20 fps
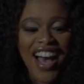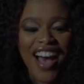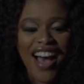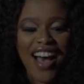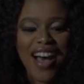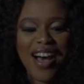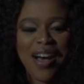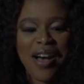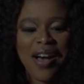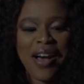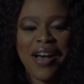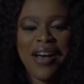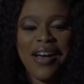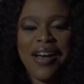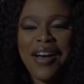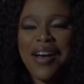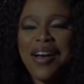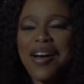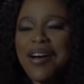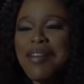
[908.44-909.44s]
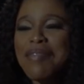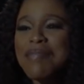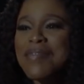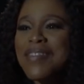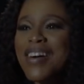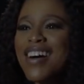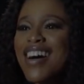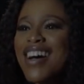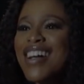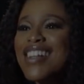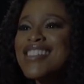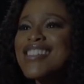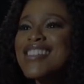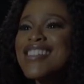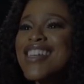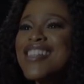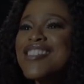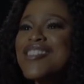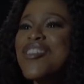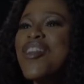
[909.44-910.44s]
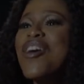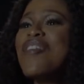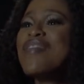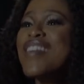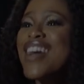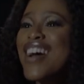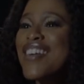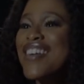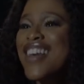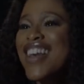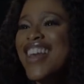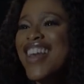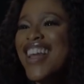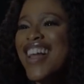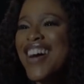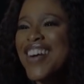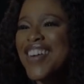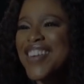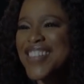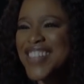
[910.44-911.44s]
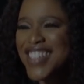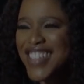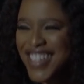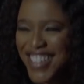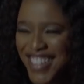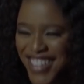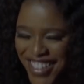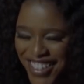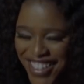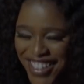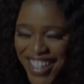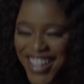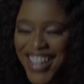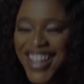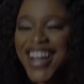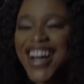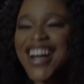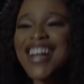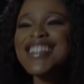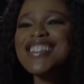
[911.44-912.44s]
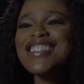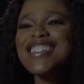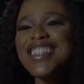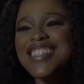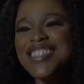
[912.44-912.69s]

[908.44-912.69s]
I'll stick to laughing out loud. I